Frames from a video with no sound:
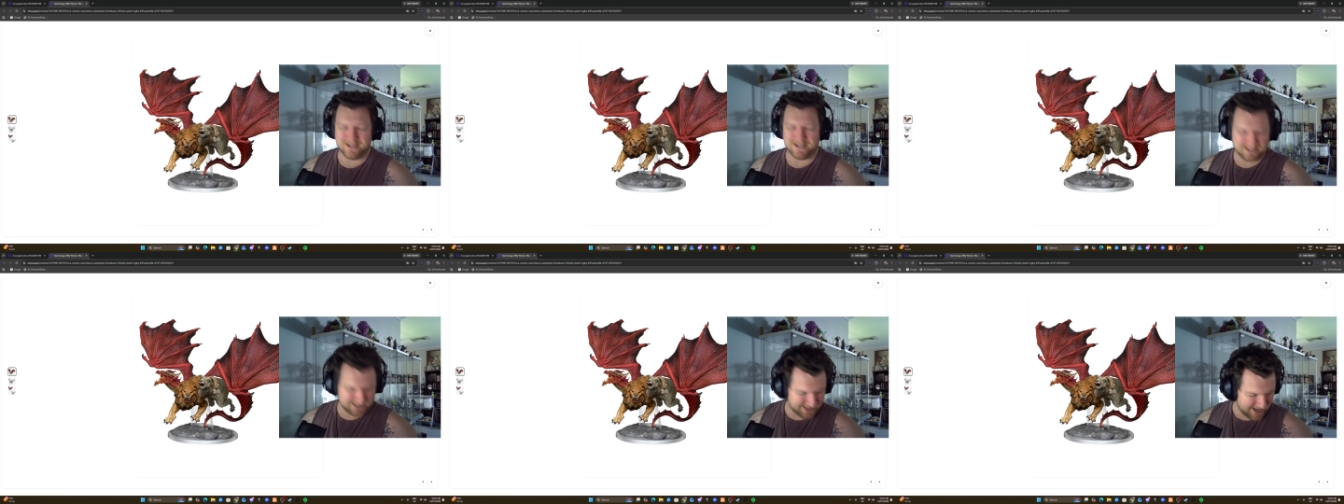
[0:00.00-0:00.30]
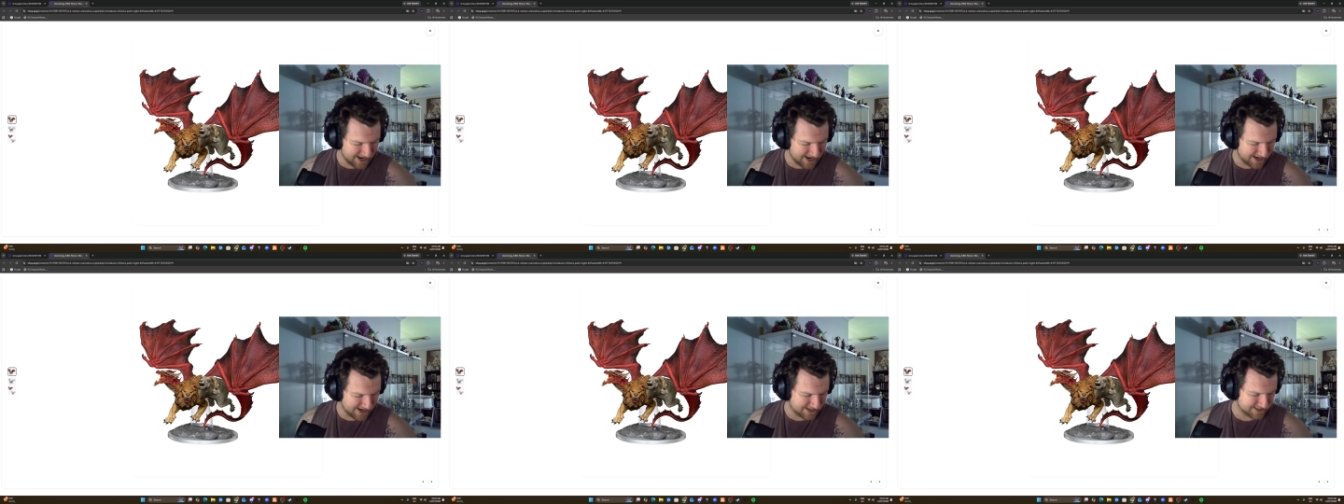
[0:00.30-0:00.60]

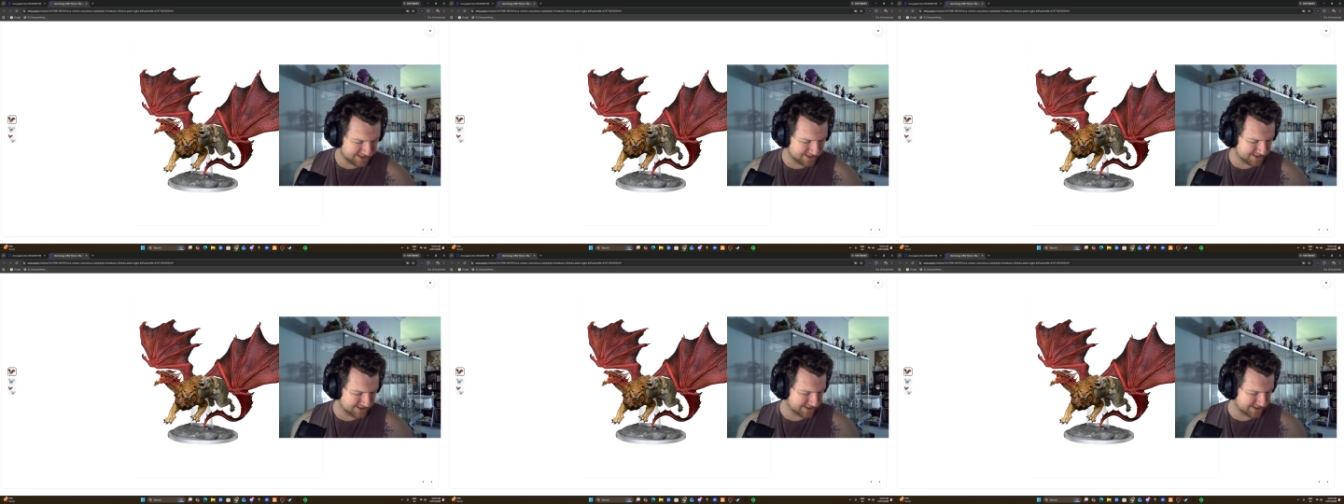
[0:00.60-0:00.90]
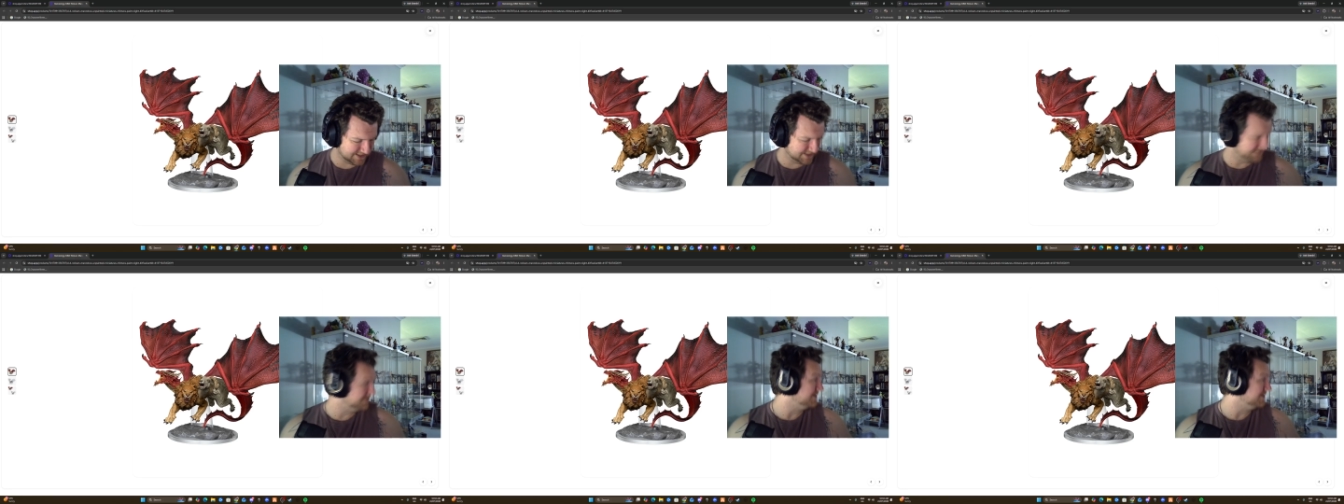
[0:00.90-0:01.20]
yeah,
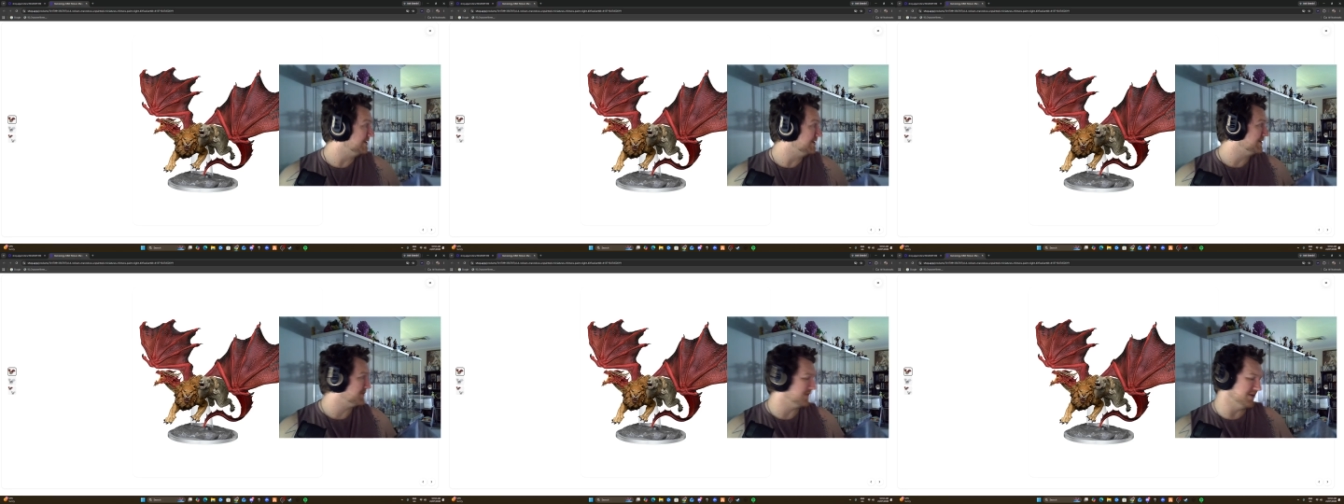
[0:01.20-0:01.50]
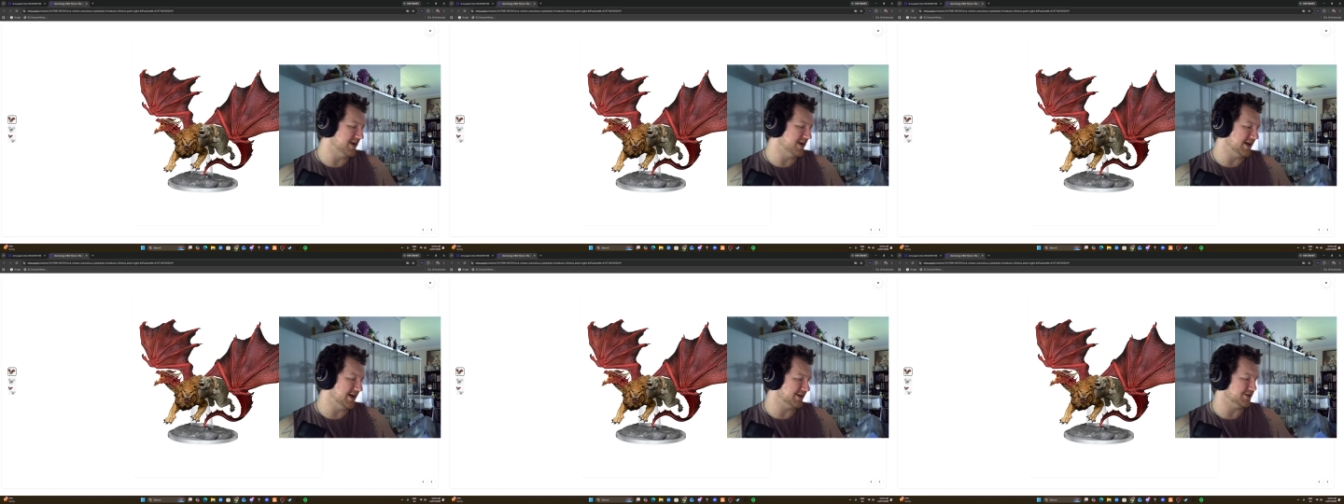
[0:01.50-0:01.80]
this
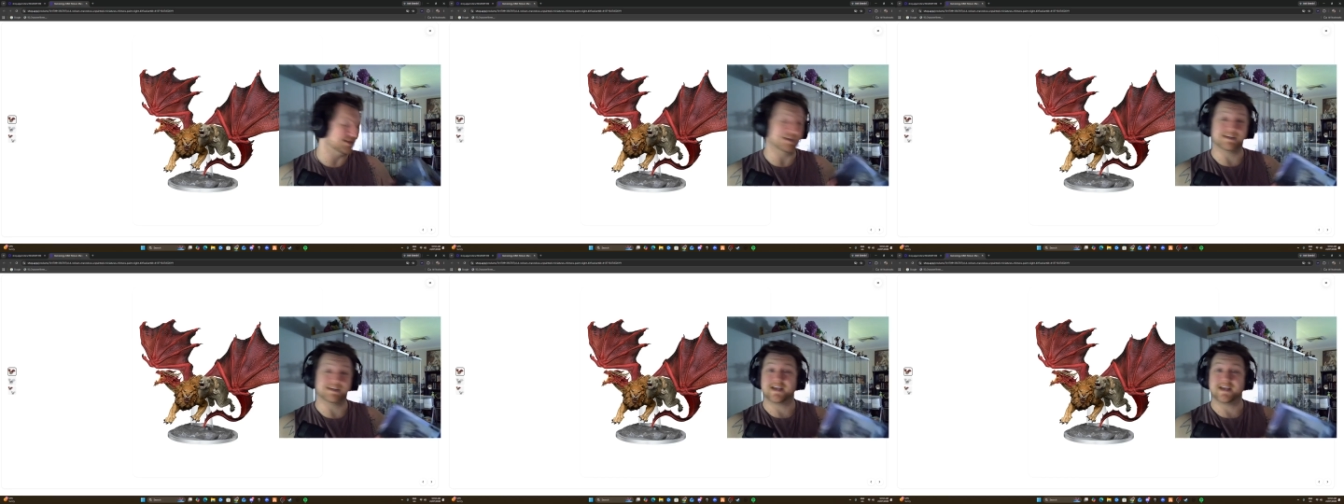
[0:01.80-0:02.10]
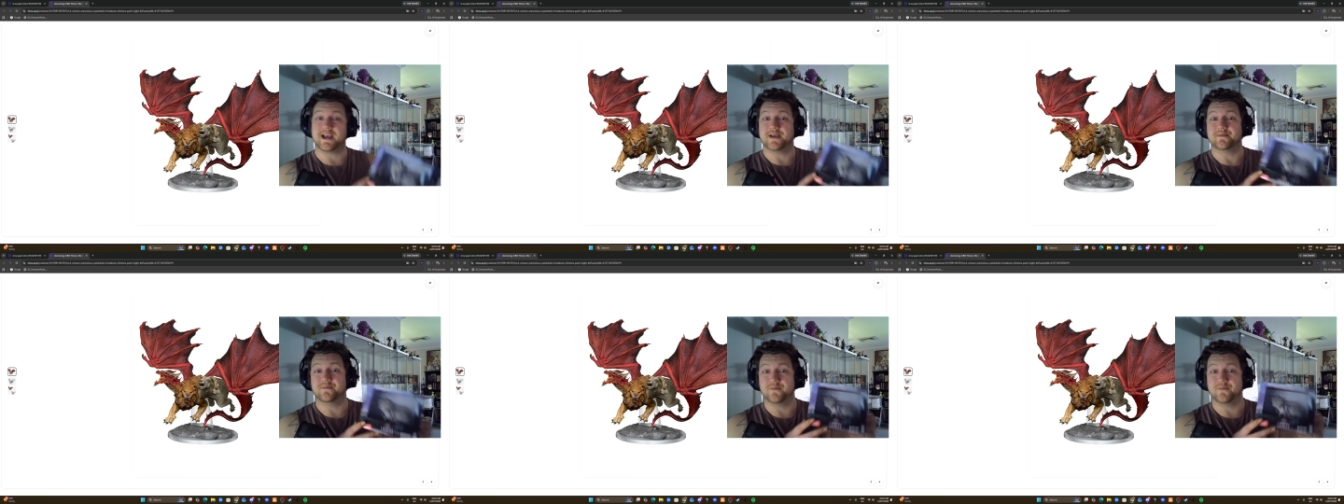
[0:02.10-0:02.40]
one actually
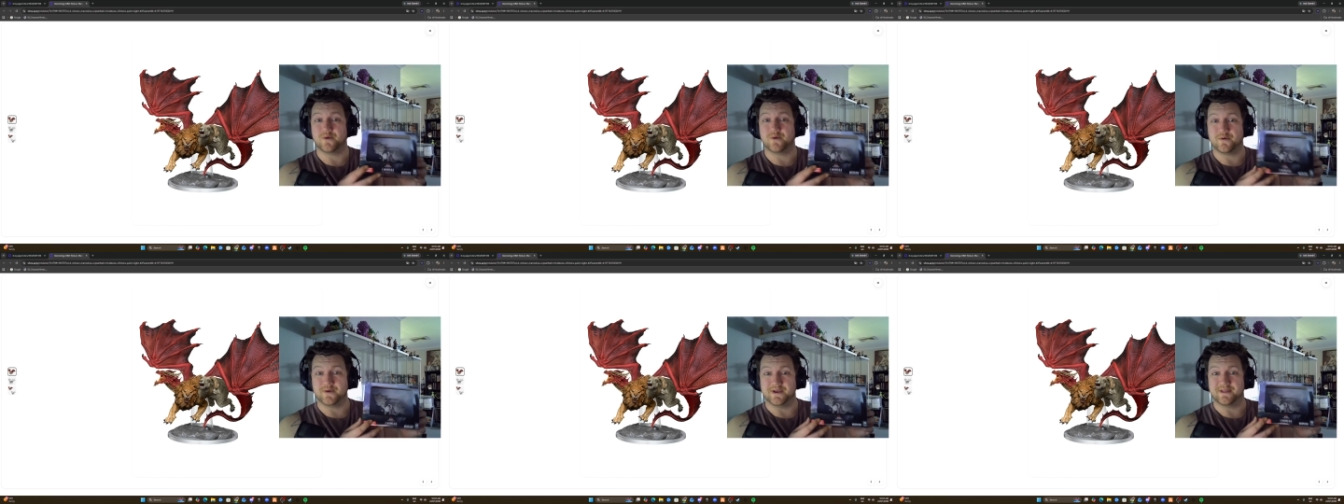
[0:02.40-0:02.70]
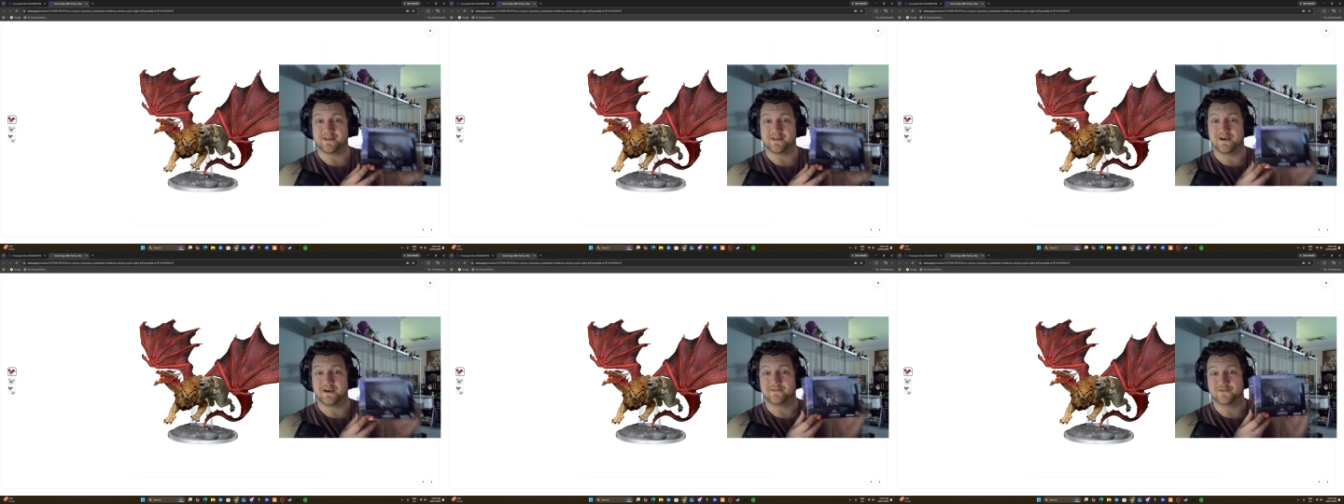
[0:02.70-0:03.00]
came
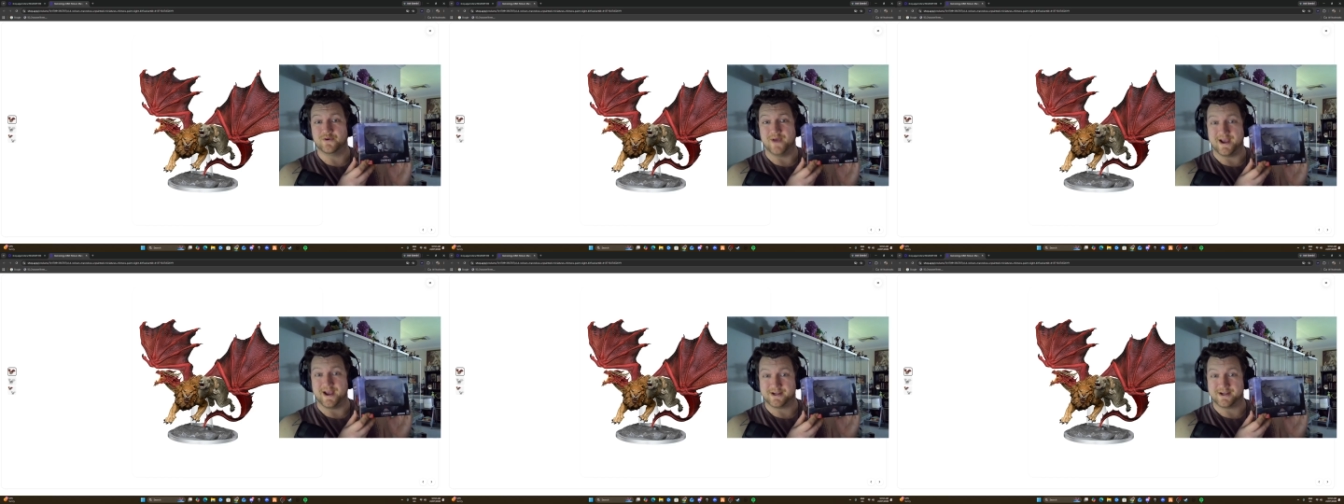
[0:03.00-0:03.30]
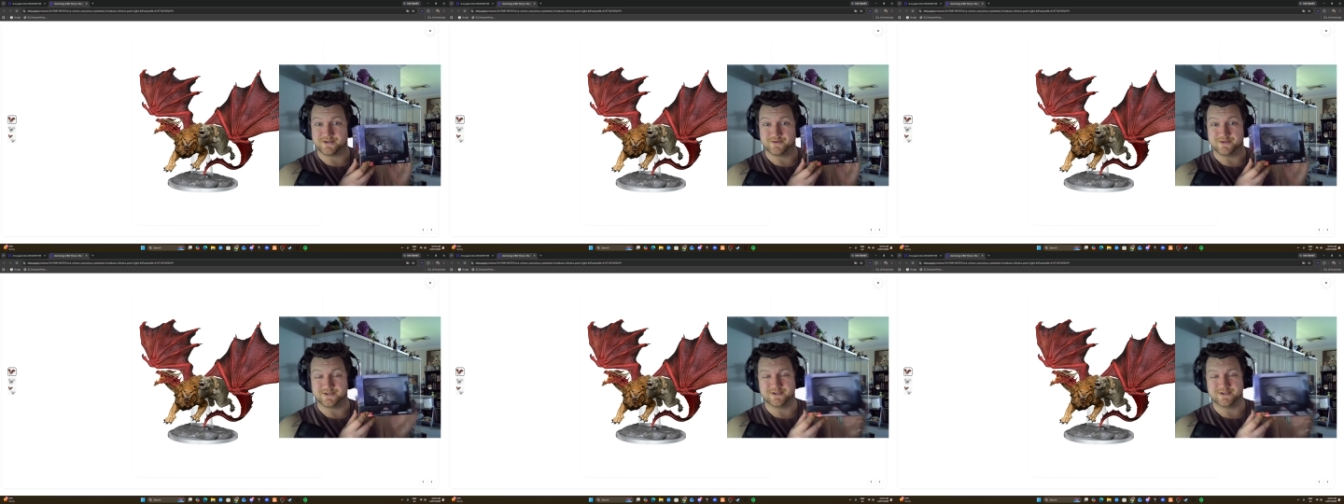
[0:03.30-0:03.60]
with a few
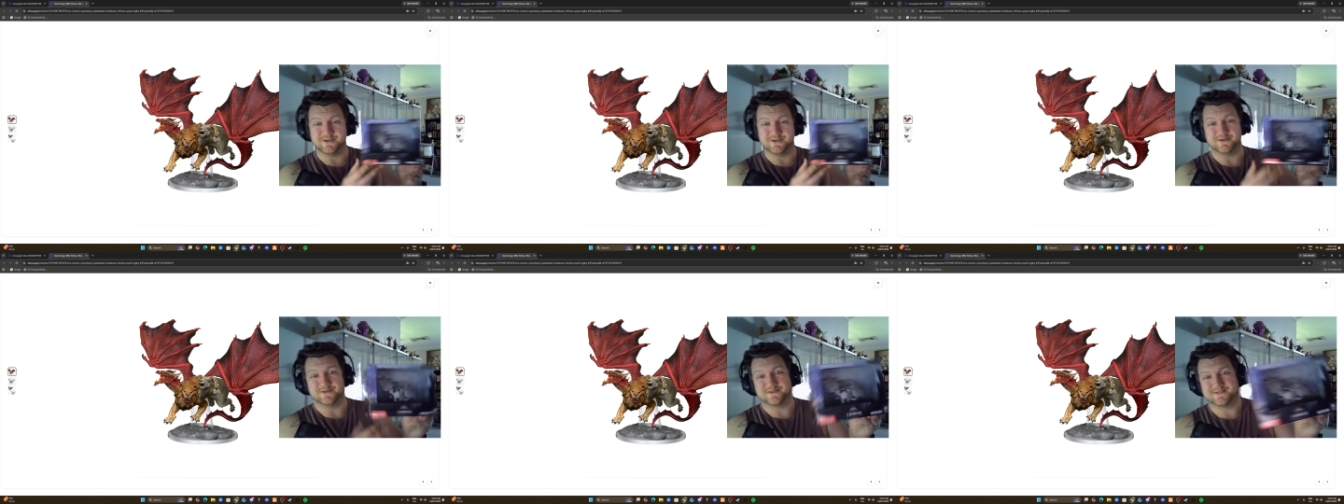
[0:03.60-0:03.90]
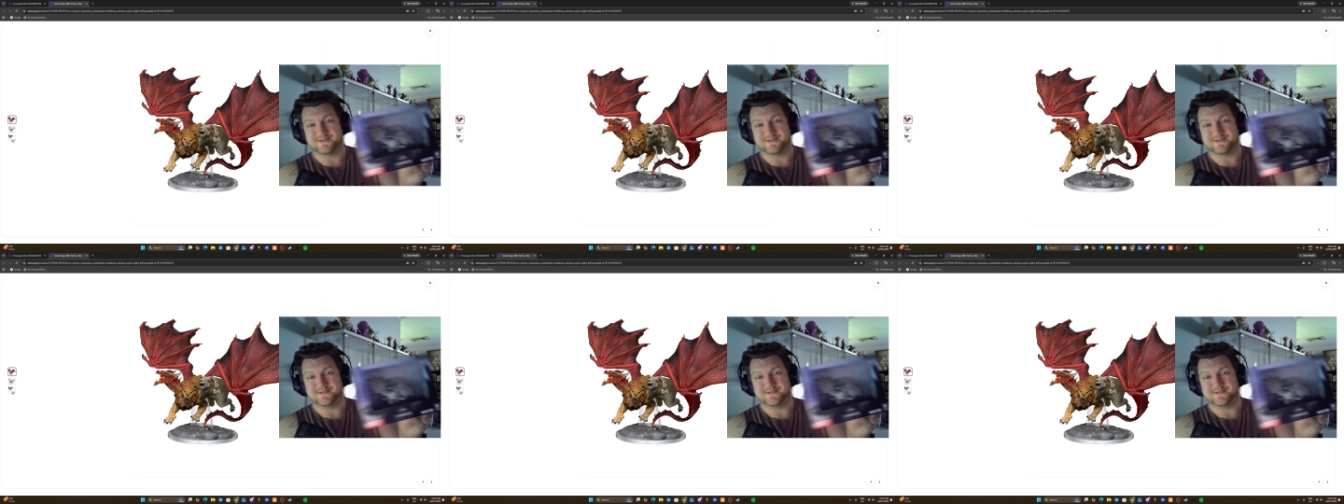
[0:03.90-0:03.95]
extras too.